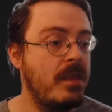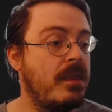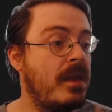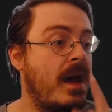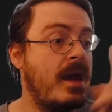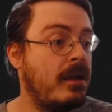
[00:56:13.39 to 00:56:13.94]

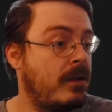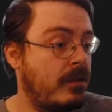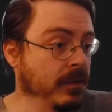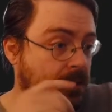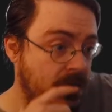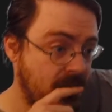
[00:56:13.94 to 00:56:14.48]
that
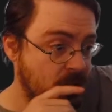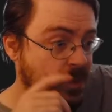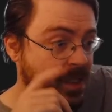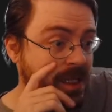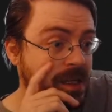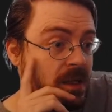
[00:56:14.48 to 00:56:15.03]
this
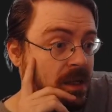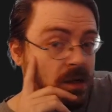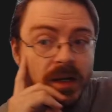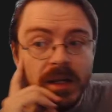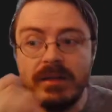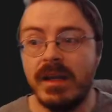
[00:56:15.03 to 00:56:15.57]
many
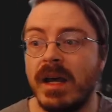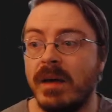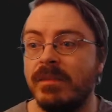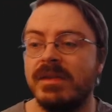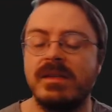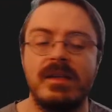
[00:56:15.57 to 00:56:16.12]
internet
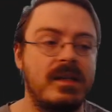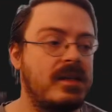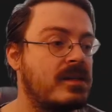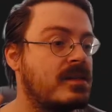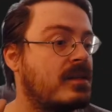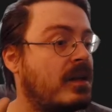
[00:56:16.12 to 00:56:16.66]
tabs
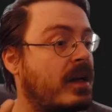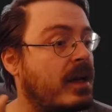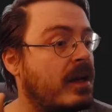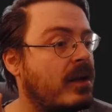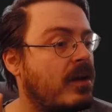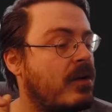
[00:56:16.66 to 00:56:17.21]
is
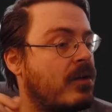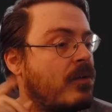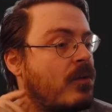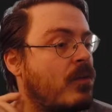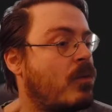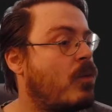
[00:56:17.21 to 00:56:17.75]
like
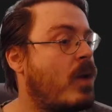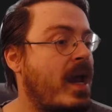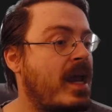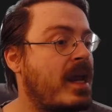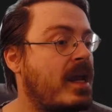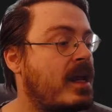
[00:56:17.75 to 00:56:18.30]

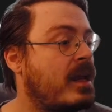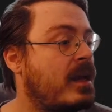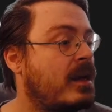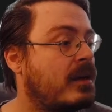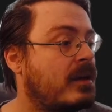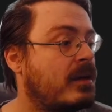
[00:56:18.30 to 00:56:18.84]

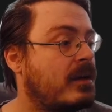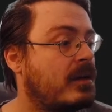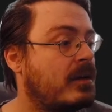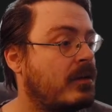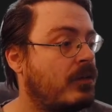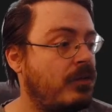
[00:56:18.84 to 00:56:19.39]
way
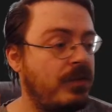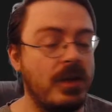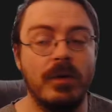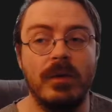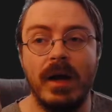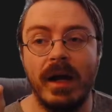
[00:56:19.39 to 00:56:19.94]
few.